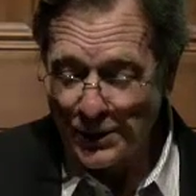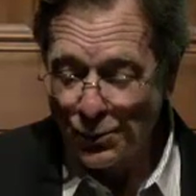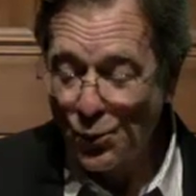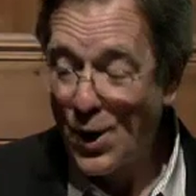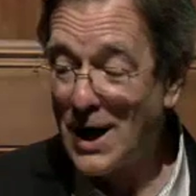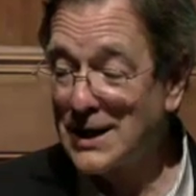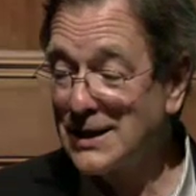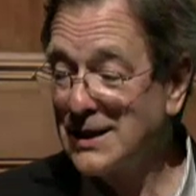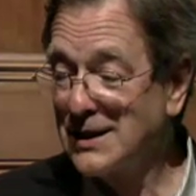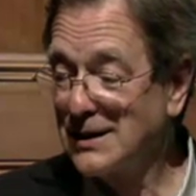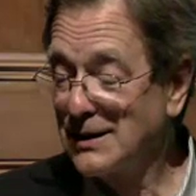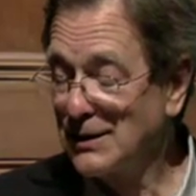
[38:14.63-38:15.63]
One
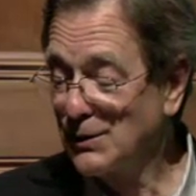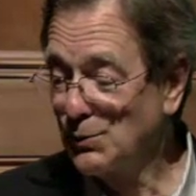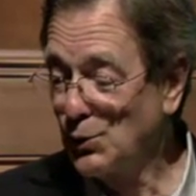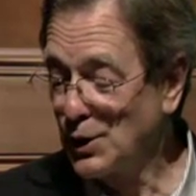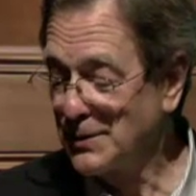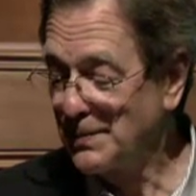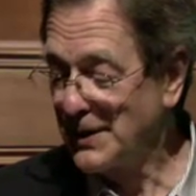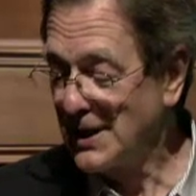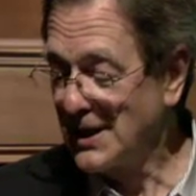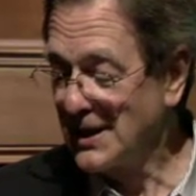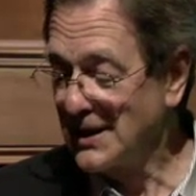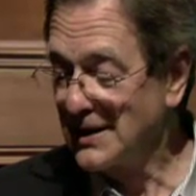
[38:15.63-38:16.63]
would
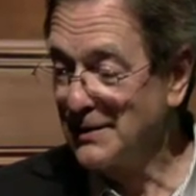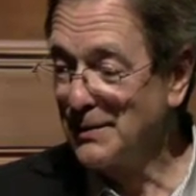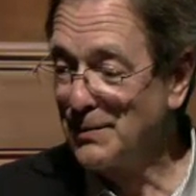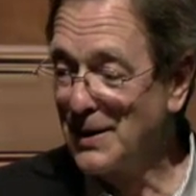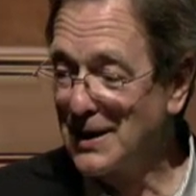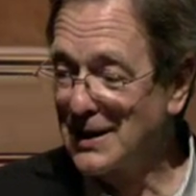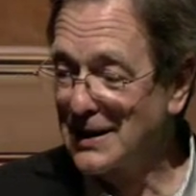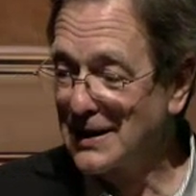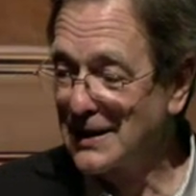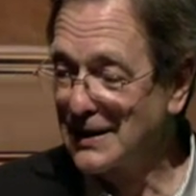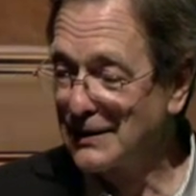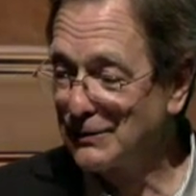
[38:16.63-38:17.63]
be
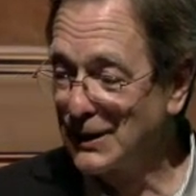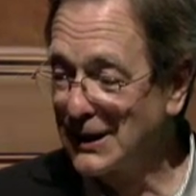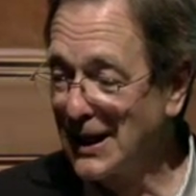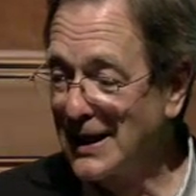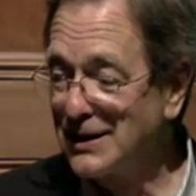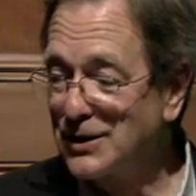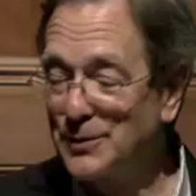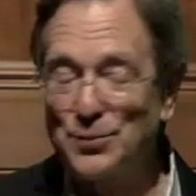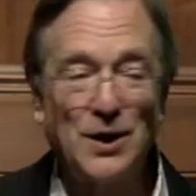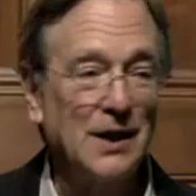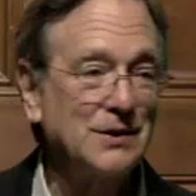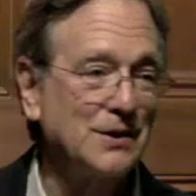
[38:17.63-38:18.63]
related to
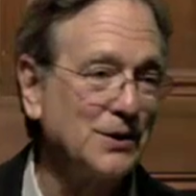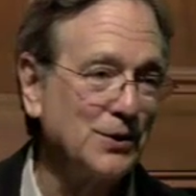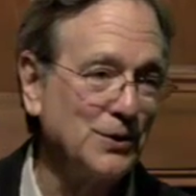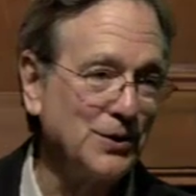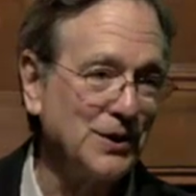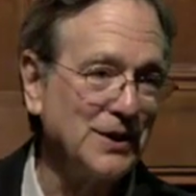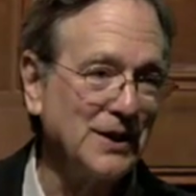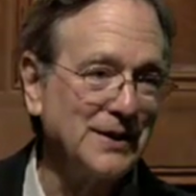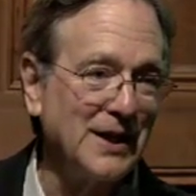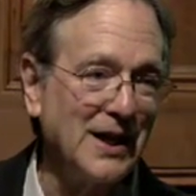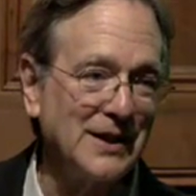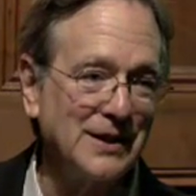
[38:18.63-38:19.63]
prostitution,
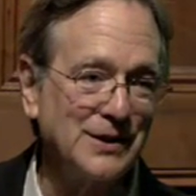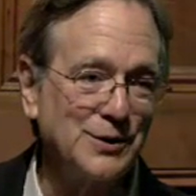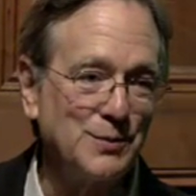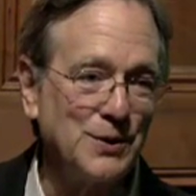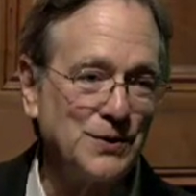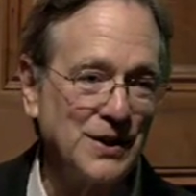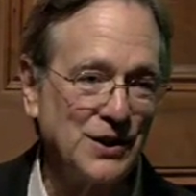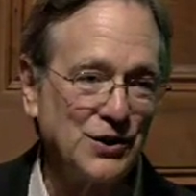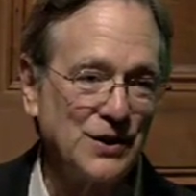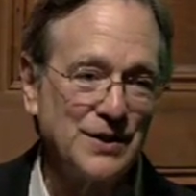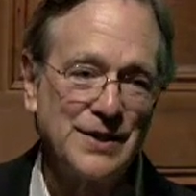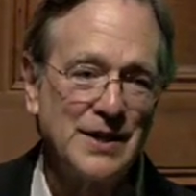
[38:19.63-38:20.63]
and that is
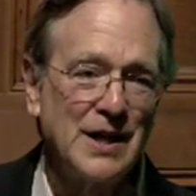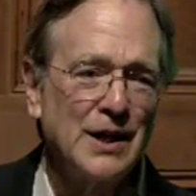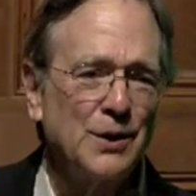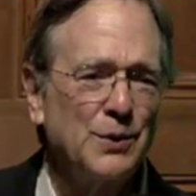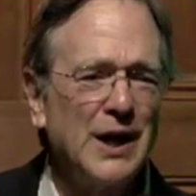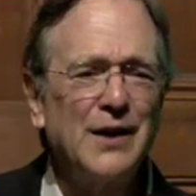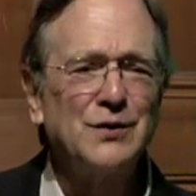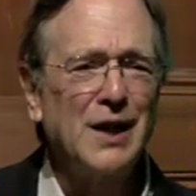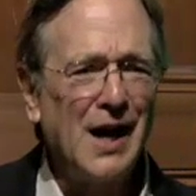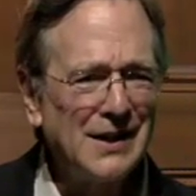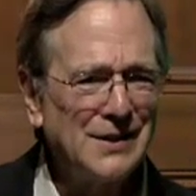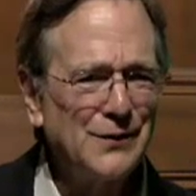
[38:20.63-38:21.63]
musicians. We have
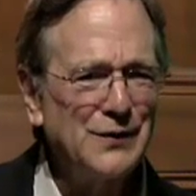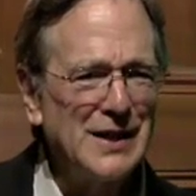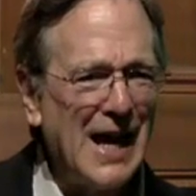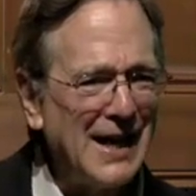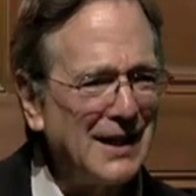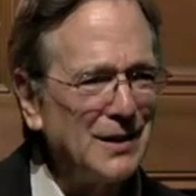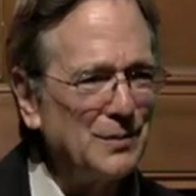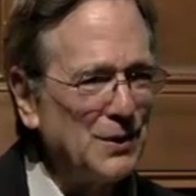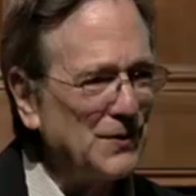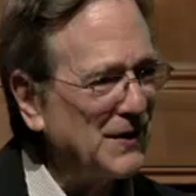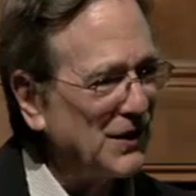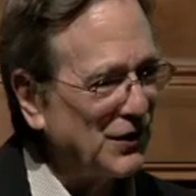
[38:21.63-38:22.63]
lots of naked
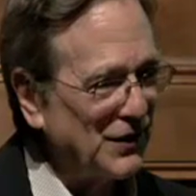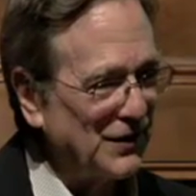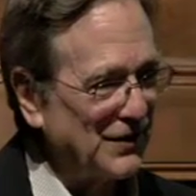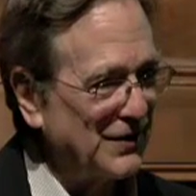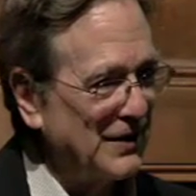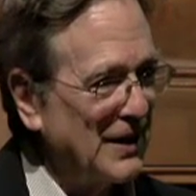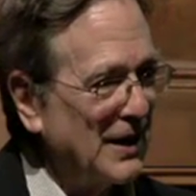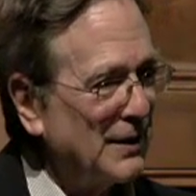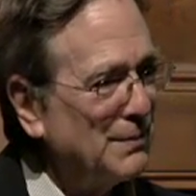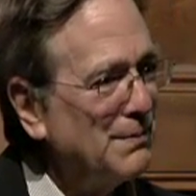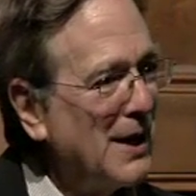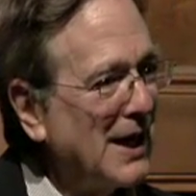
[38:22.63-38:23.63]
musicians,
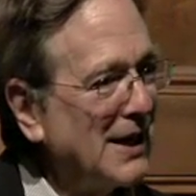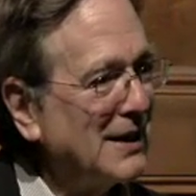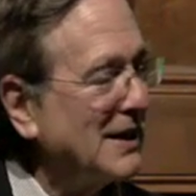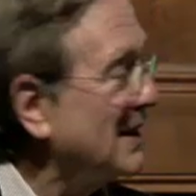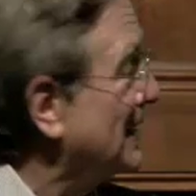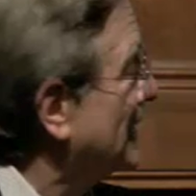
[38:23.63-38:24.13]
men,